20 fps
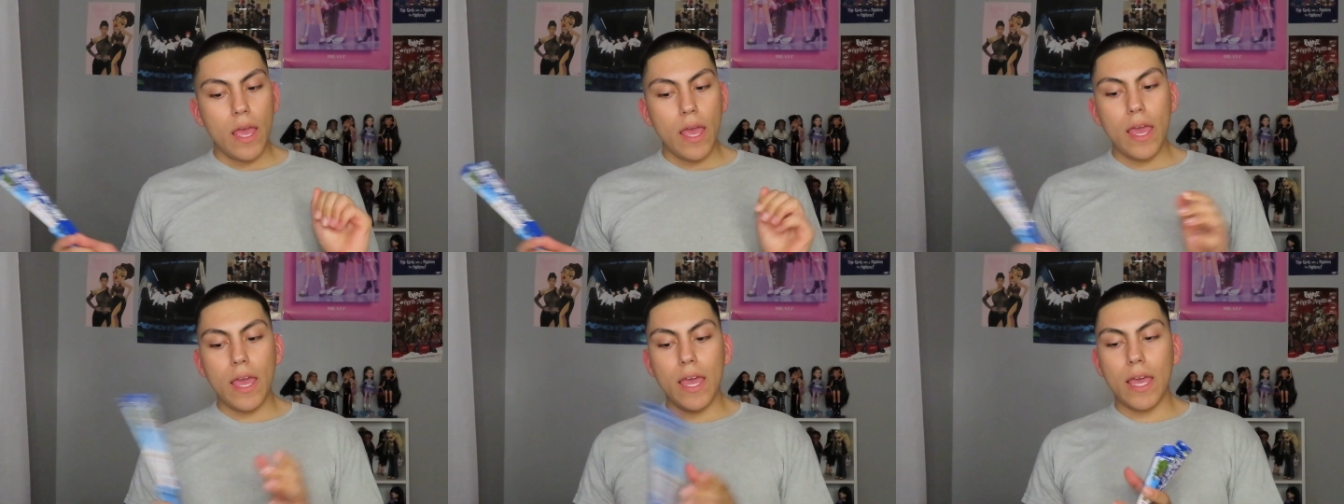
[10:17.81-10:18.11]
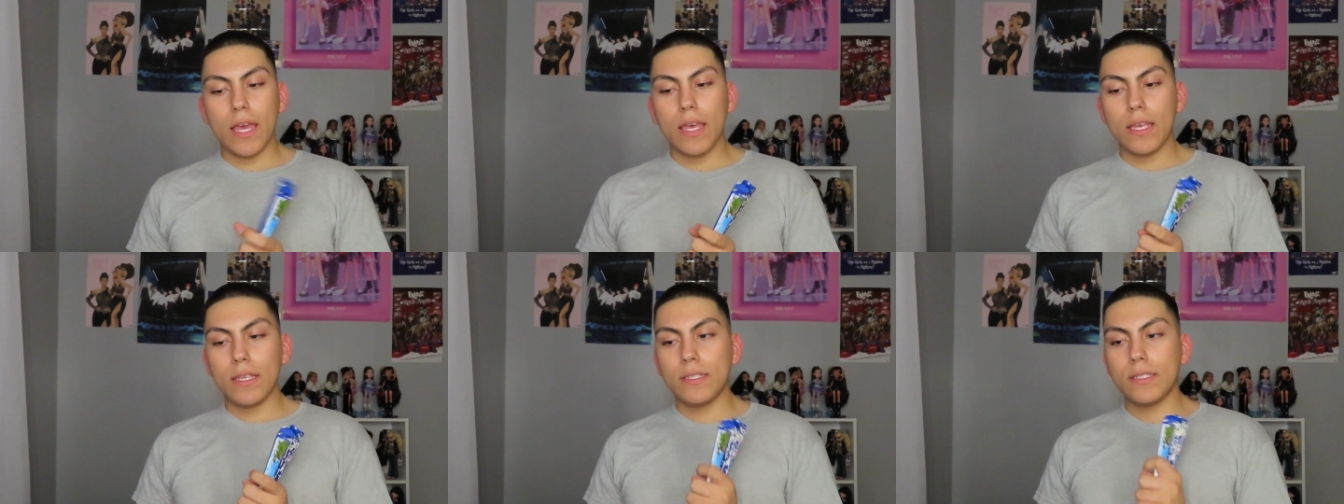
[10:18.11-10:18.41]

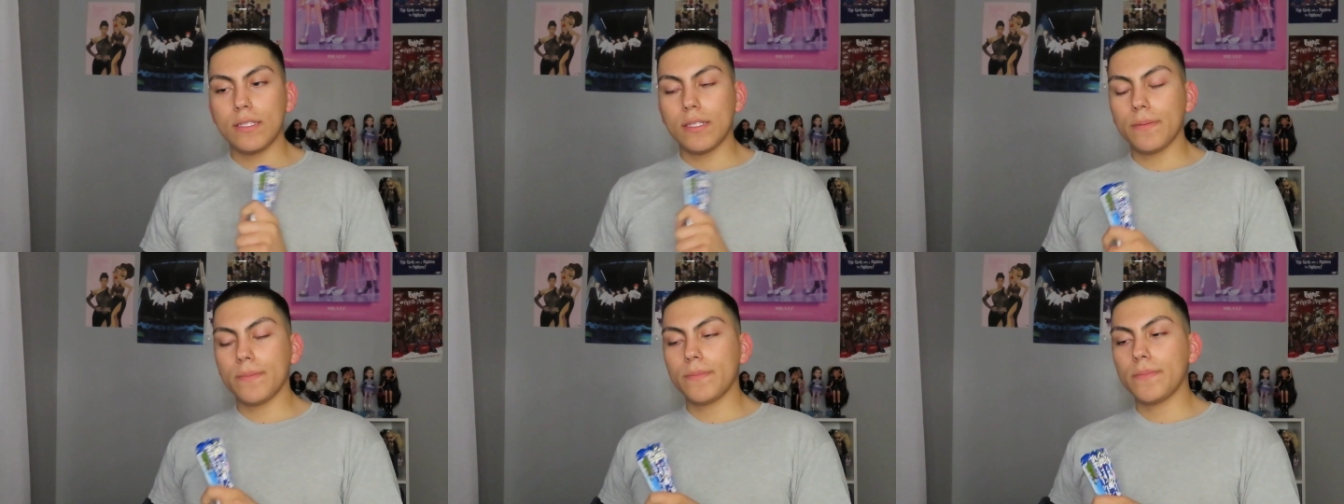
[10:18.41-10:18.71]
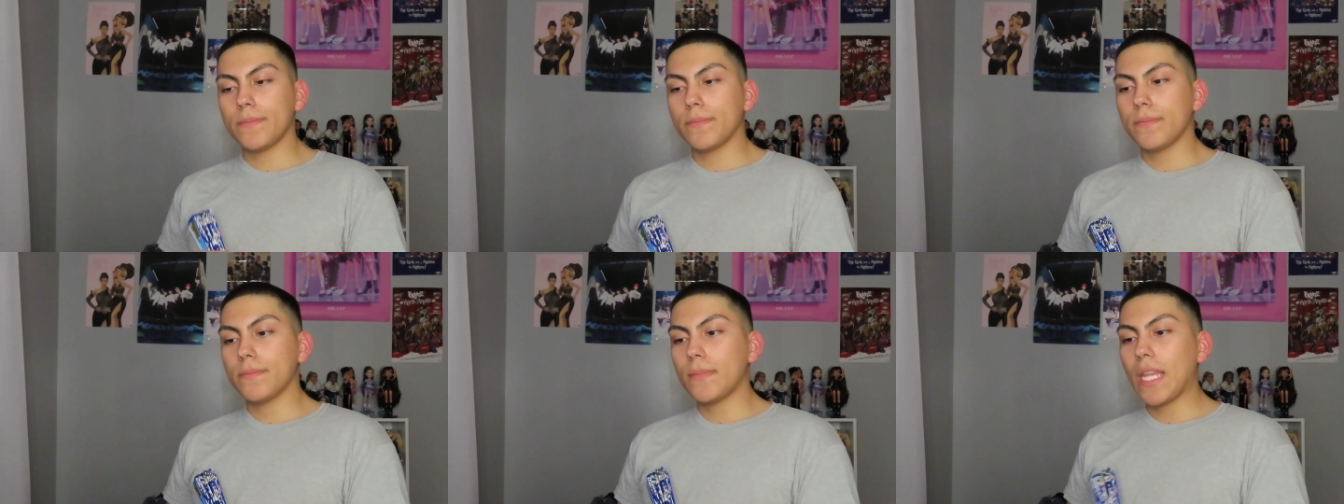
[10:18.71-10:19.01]
is
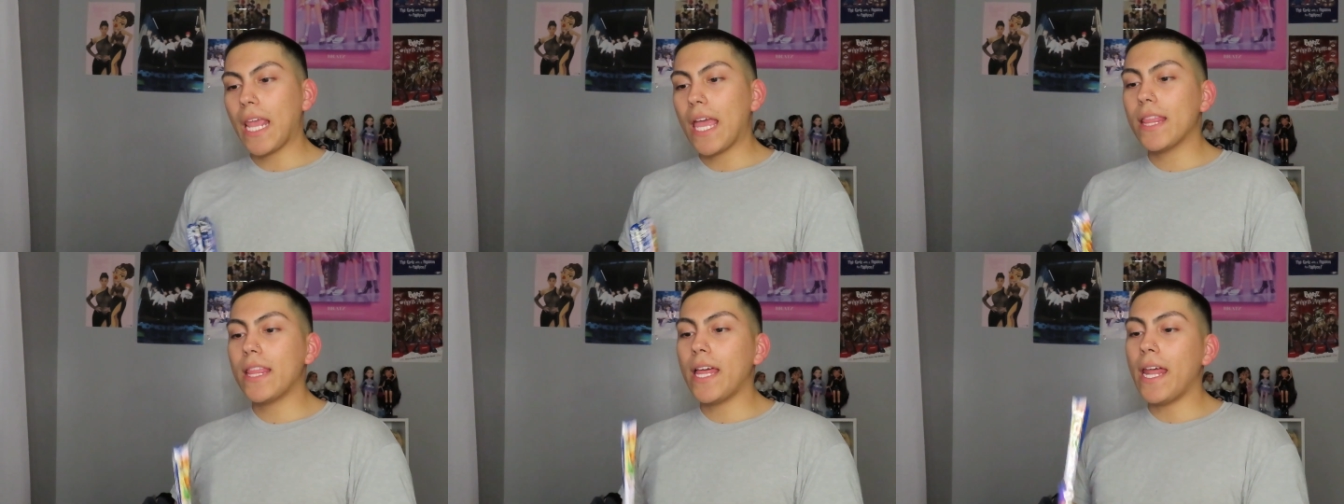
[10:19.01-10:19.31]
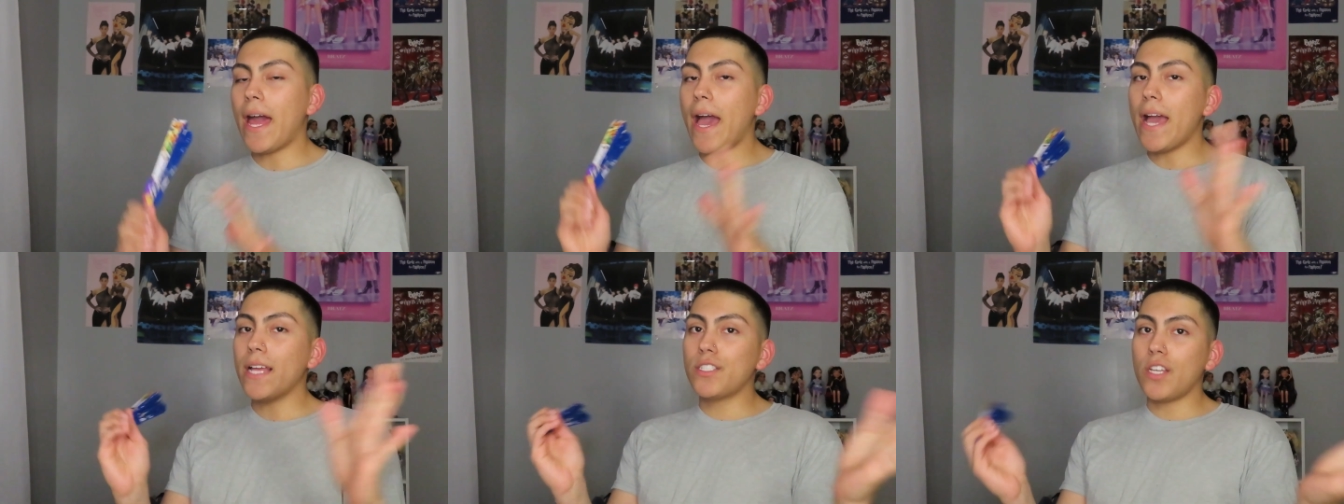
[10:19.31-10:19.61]

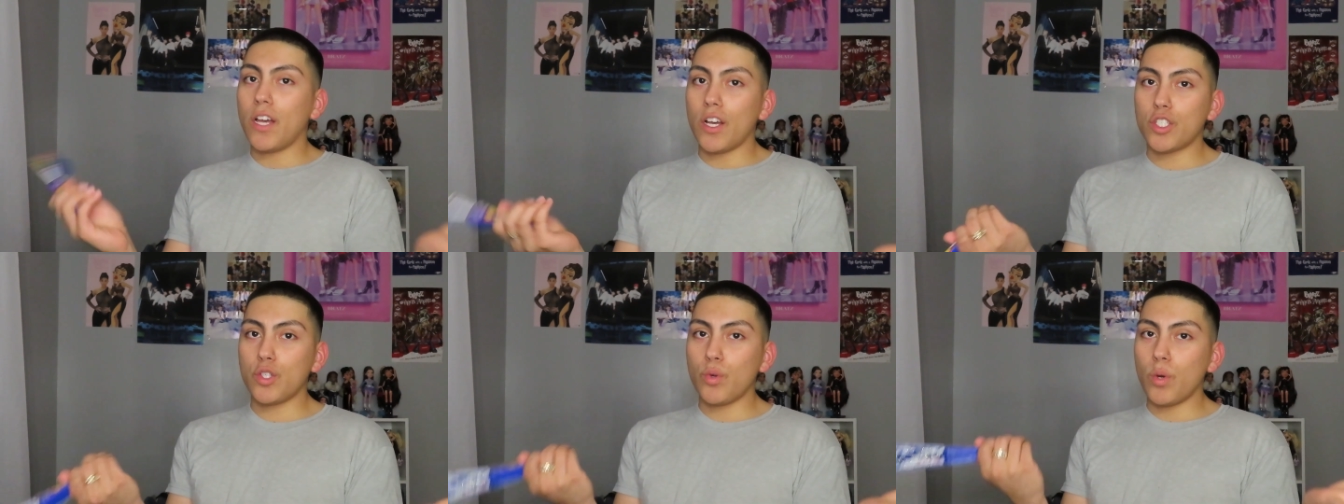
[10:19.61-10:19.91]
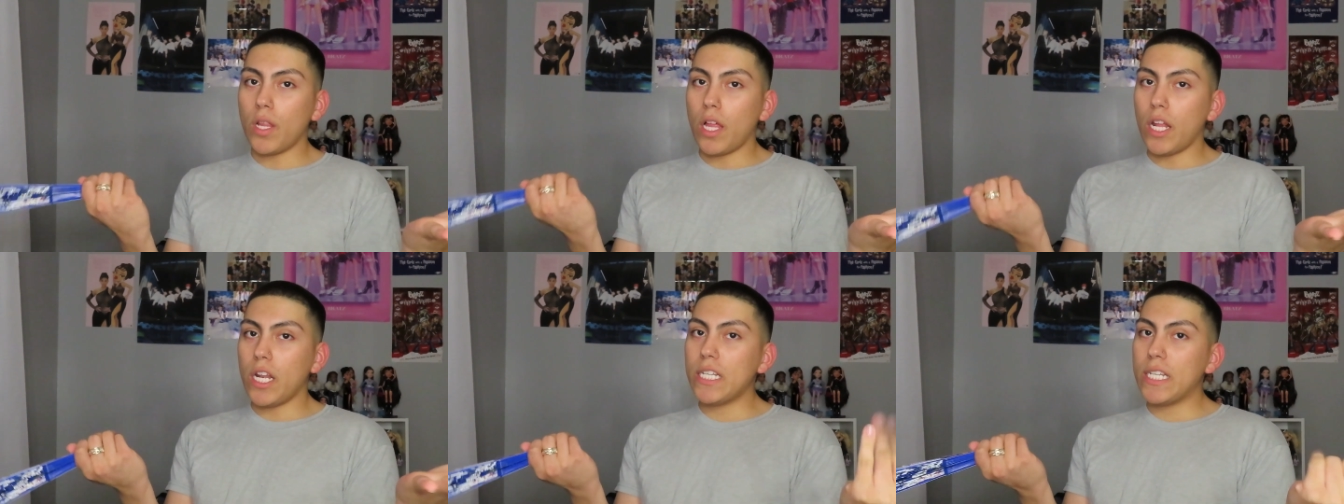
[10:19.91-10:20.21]
that I talk to
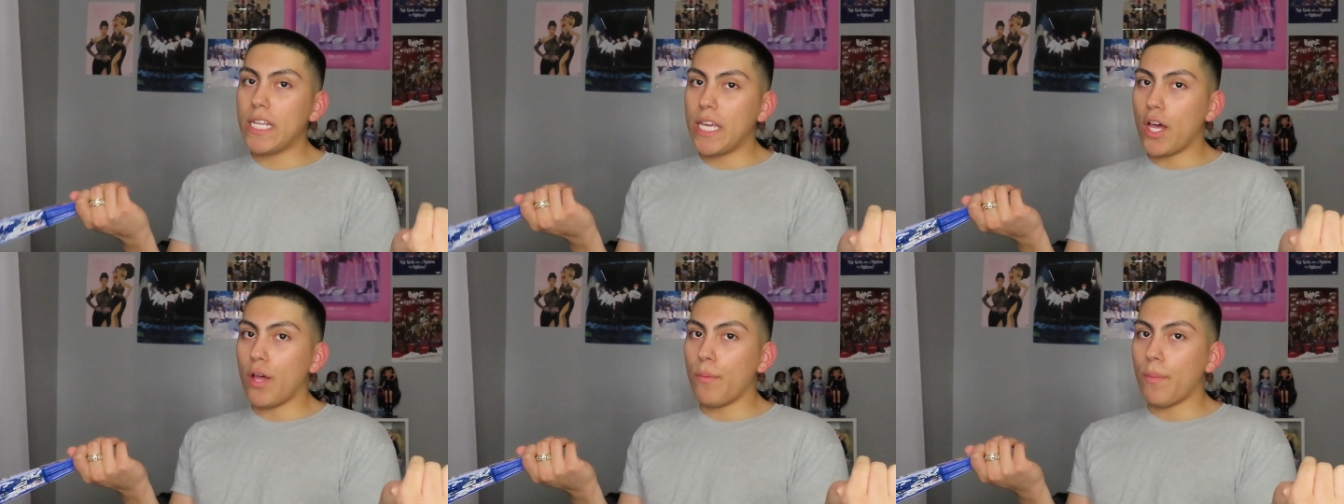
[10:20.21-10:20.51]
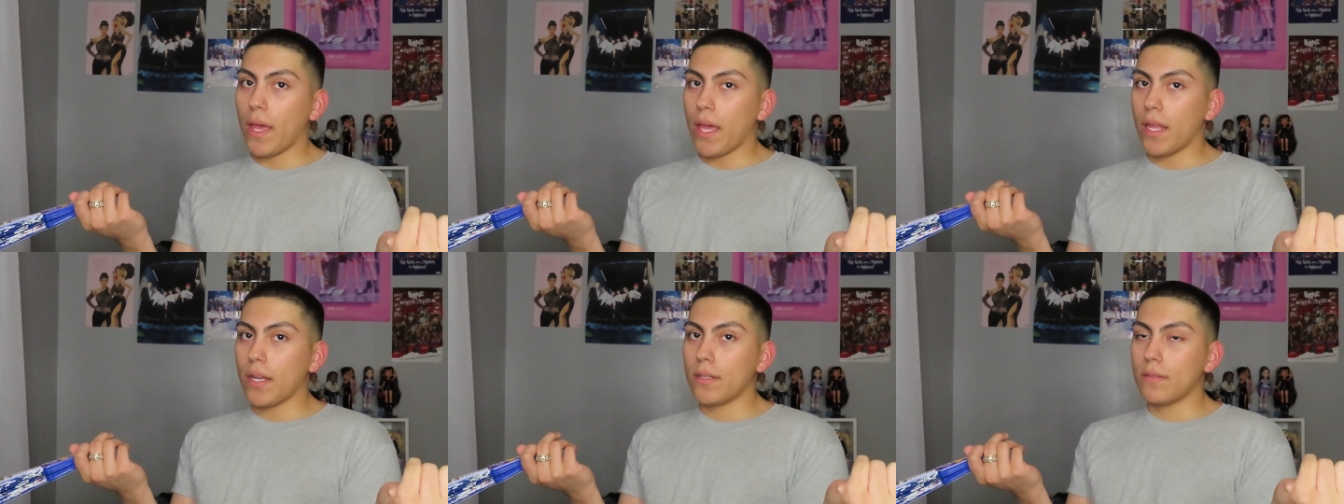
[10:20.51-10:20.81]
a lot of DL
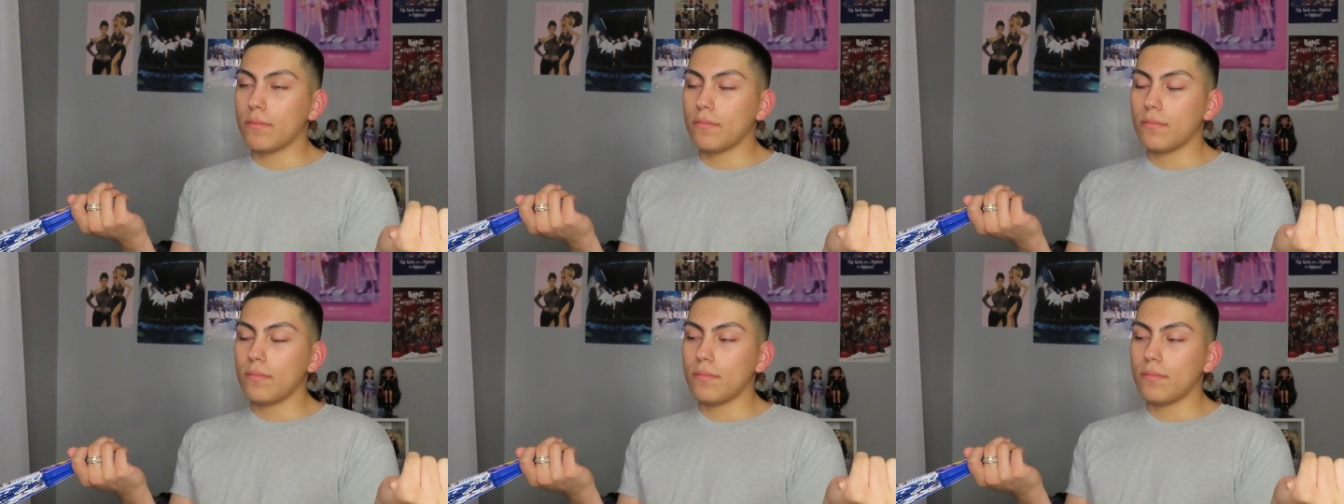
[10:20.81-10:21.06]
men.